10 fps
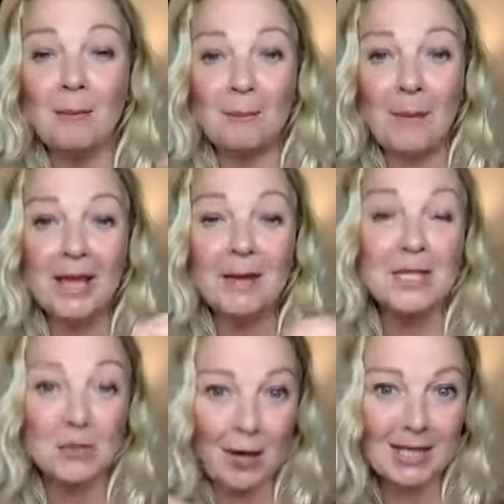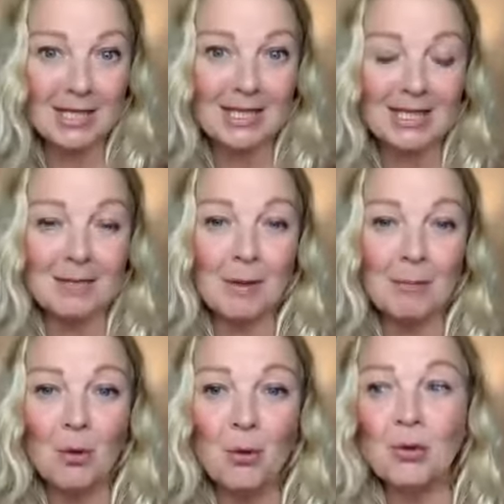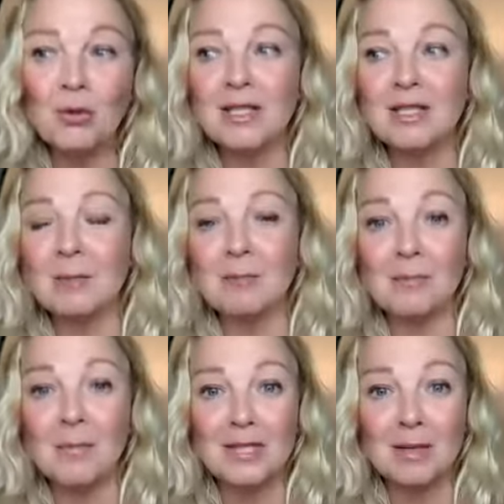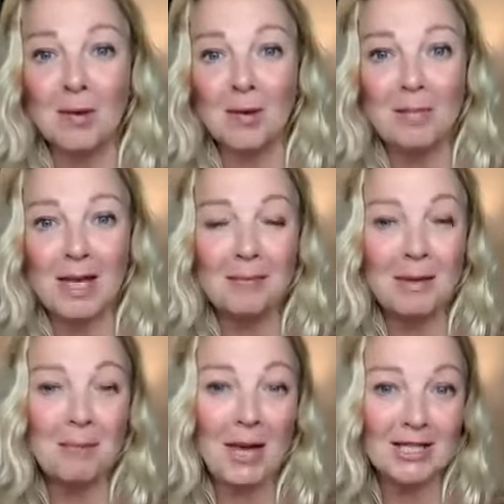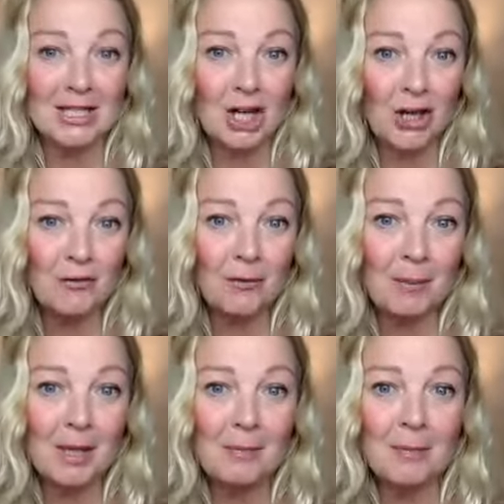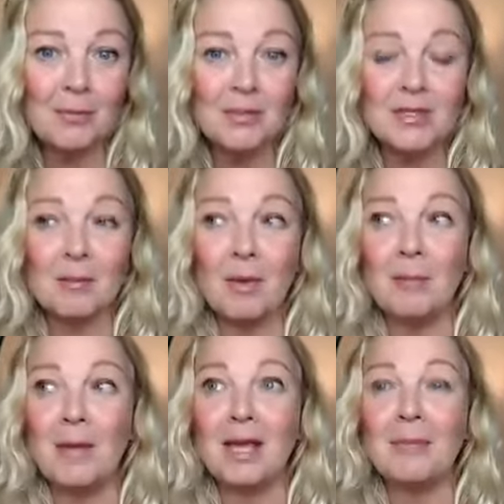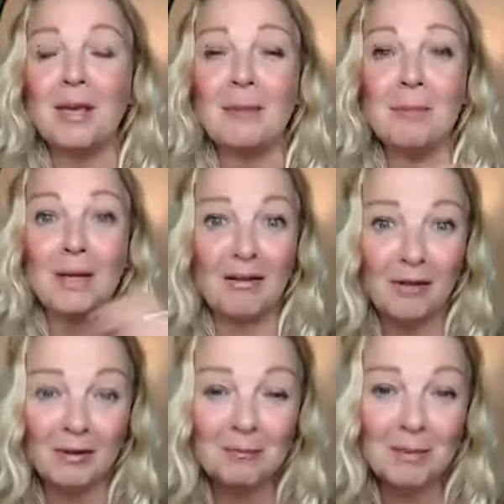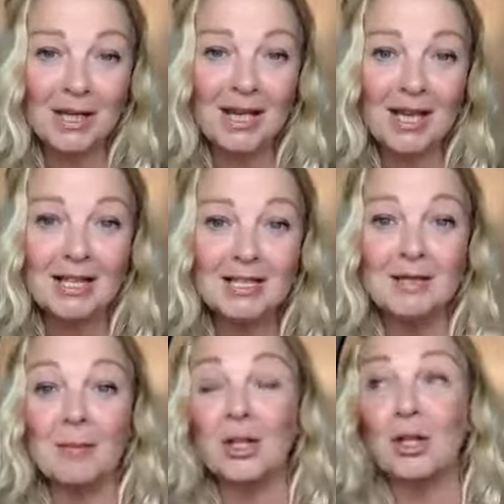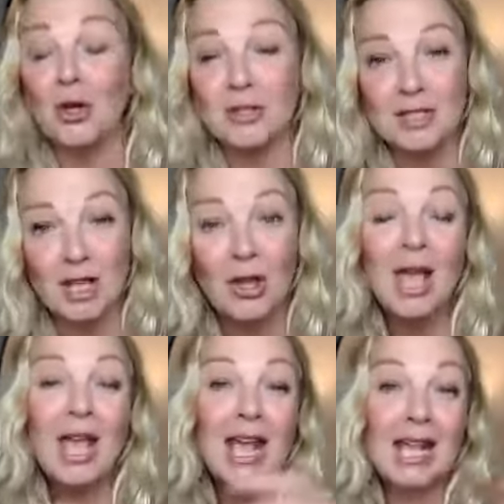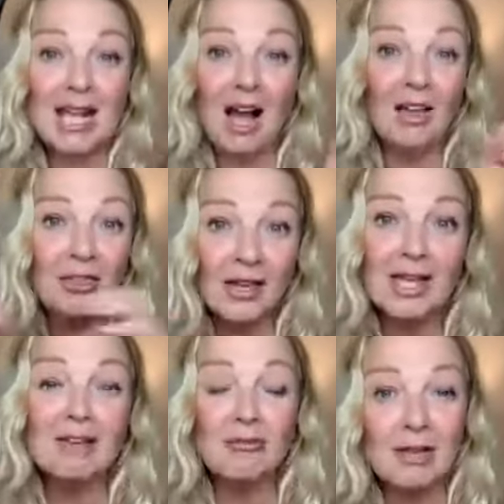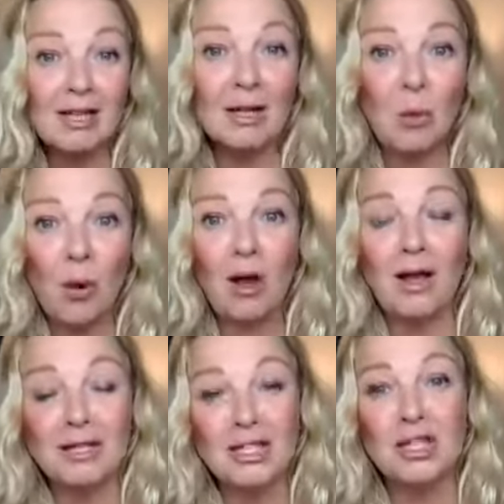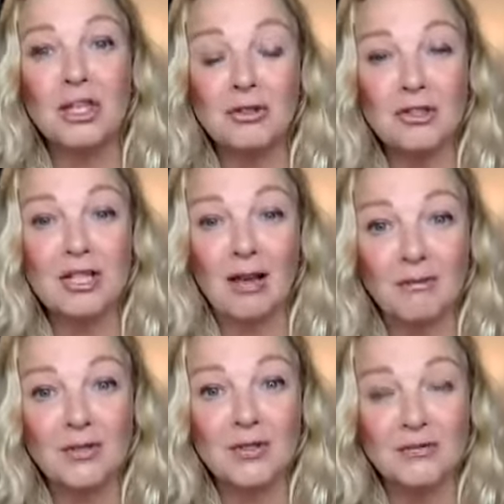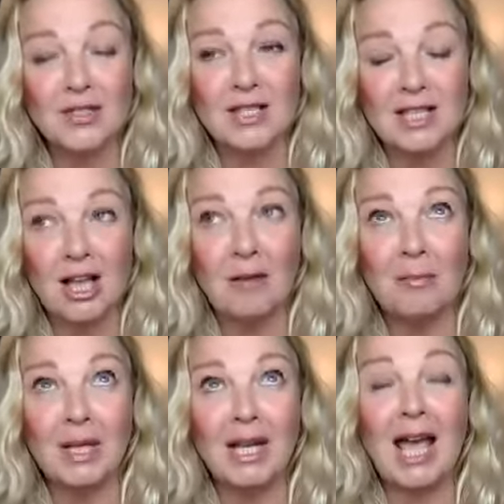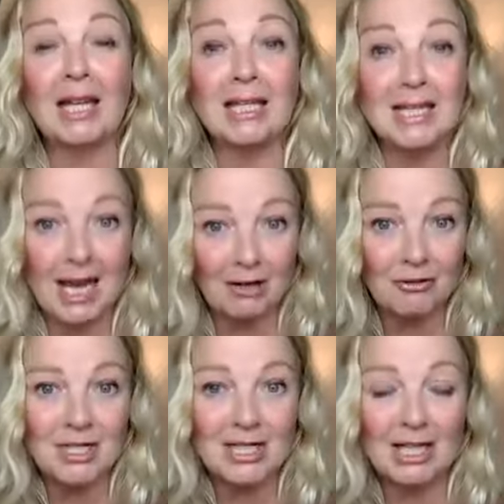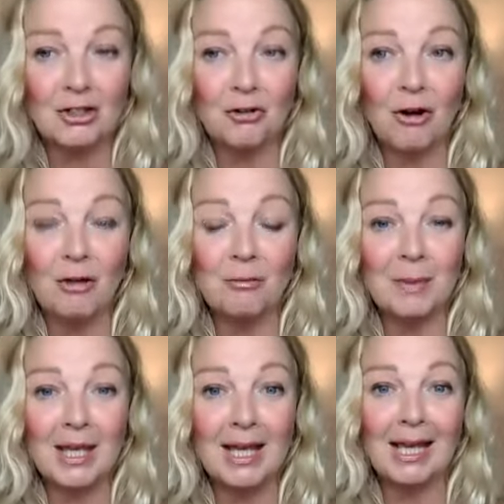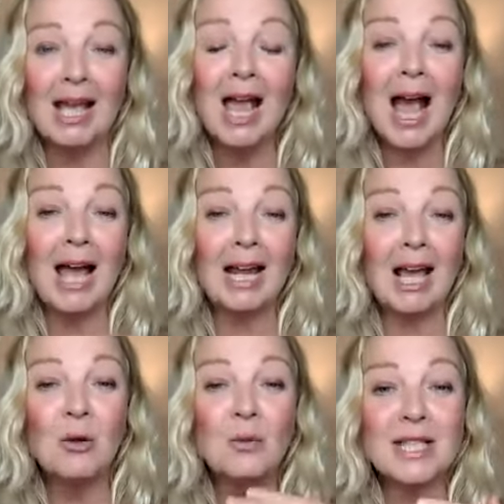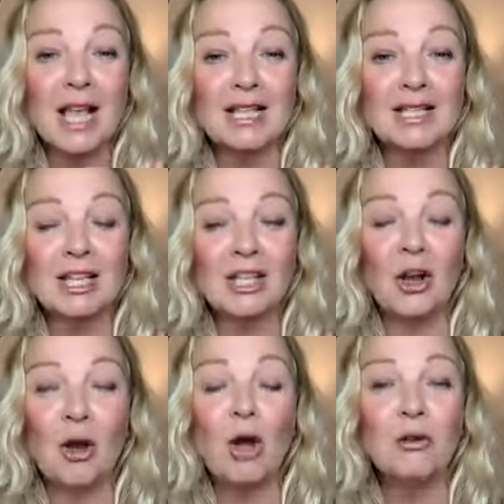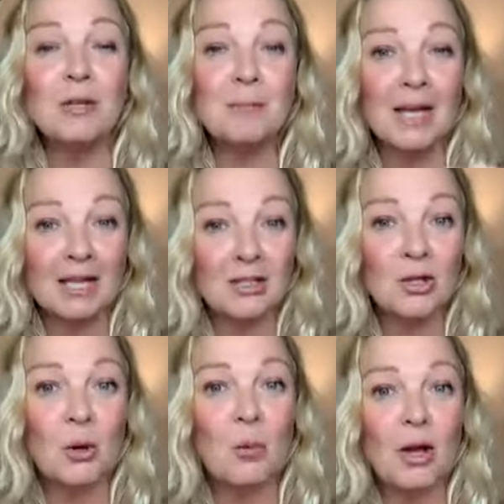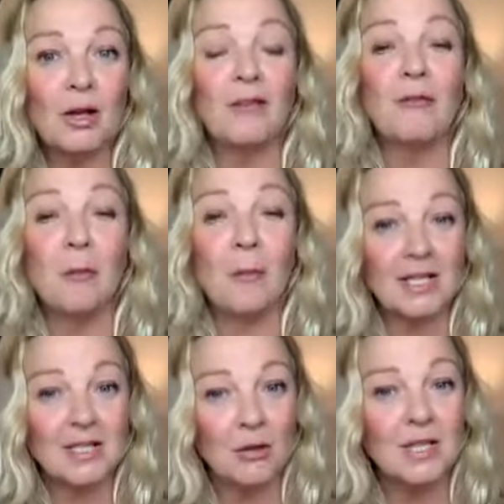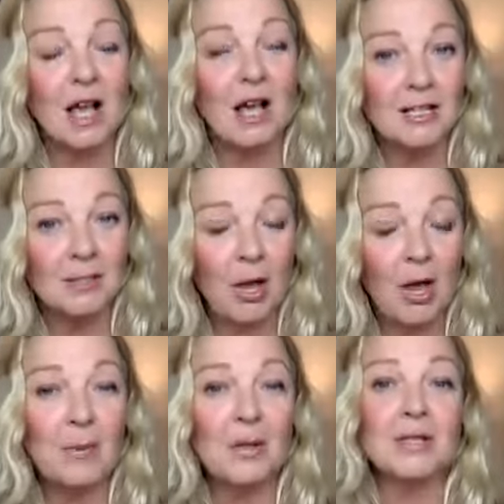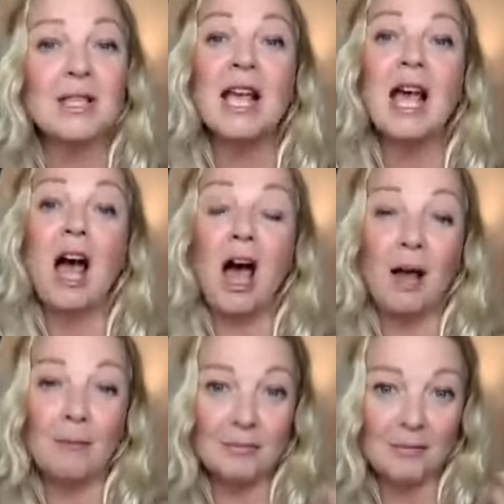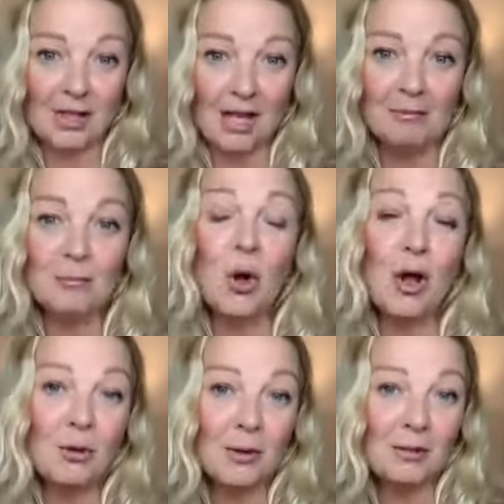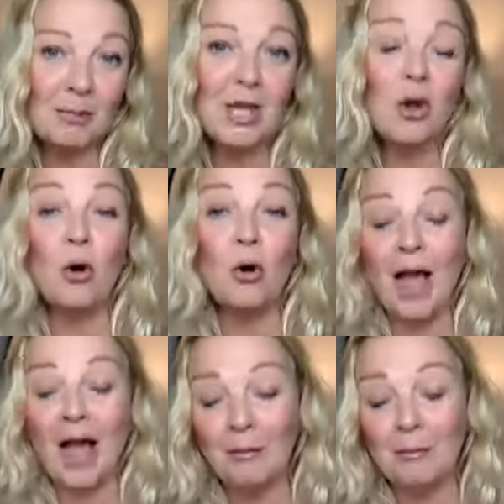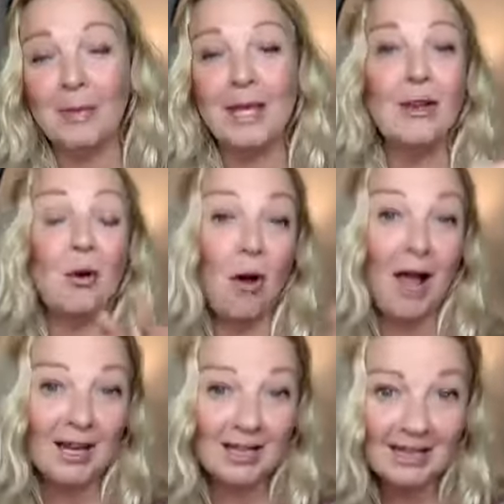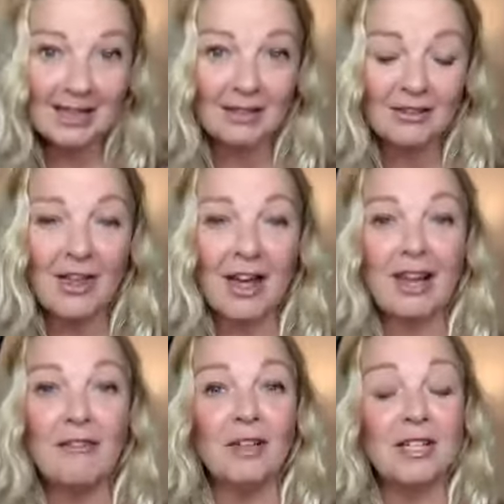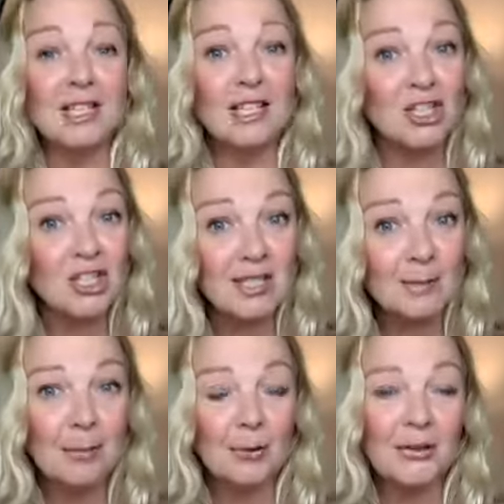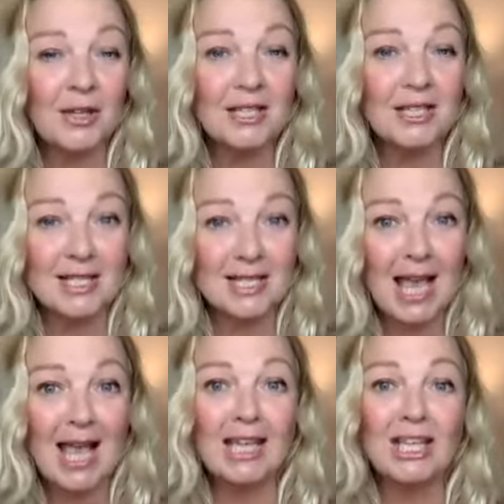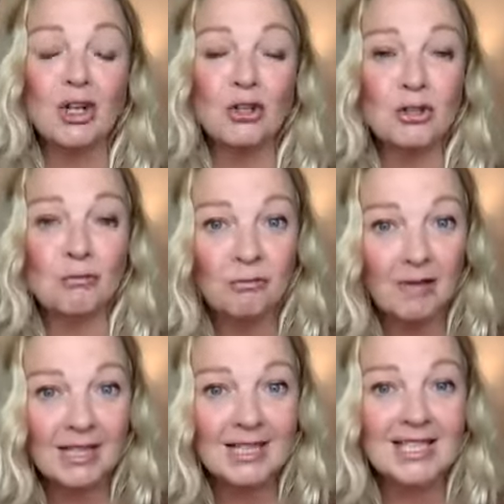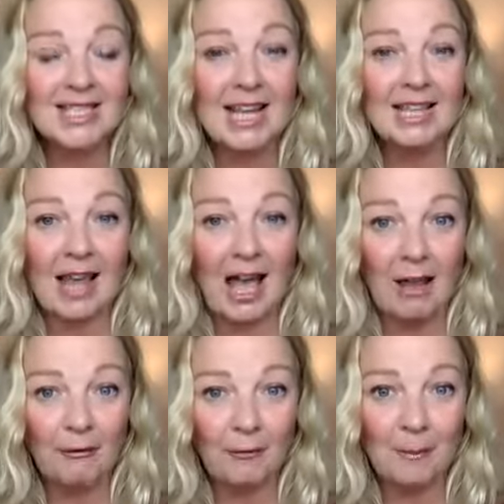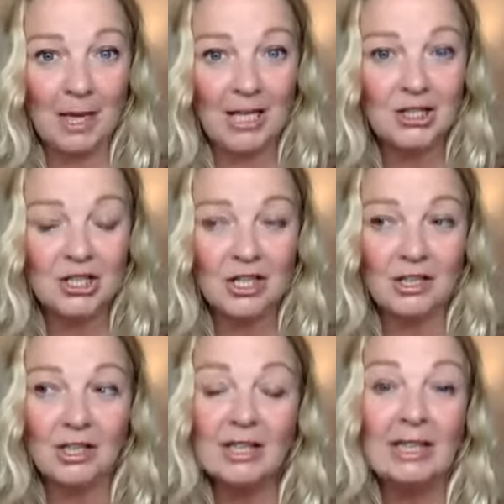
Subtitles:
babies waiting to be born. Some are maybe passed over people. Some are maybe benevolent beings. Some are not. So I think it really requires huge levels of discernment and integrity in your own being. And I always ask, you know, only beings who are working for my soul's highest purpose can work with me or help me or anything at that level. And it's such a simple thing to say, you know, to really state that affirmation.